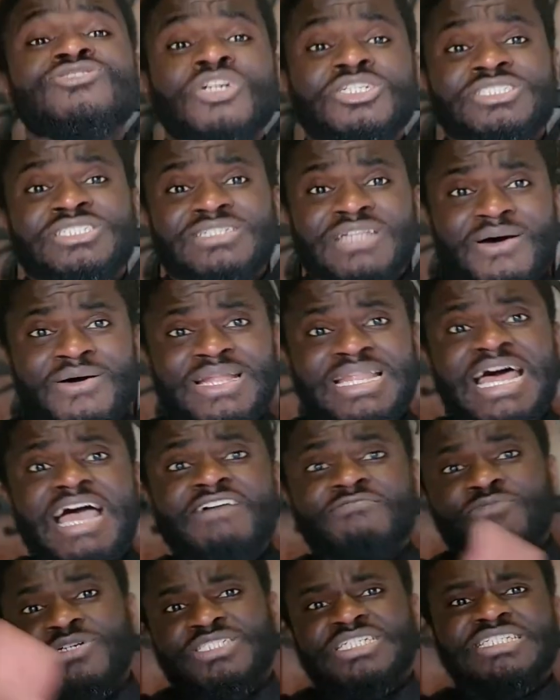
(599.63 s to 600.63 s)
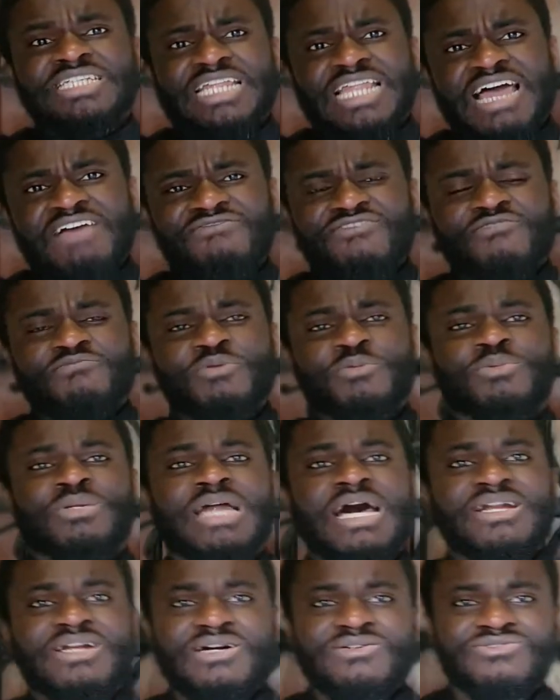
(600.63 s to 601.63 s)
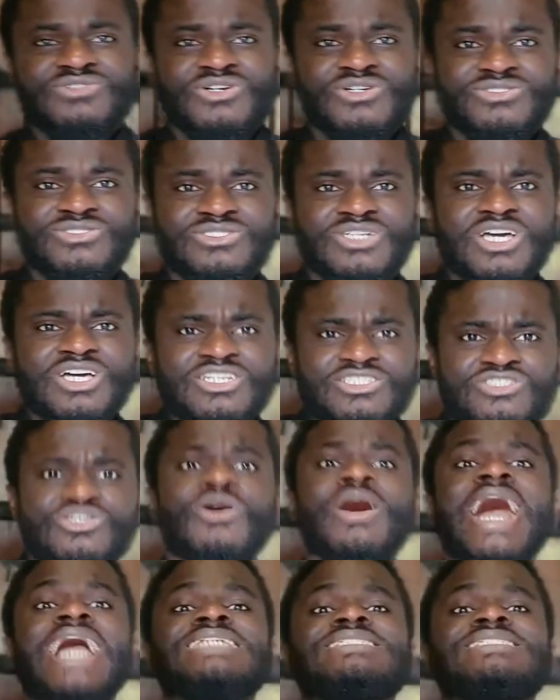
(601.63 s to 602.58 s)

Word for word: just in our life, but in the life of people around us. So I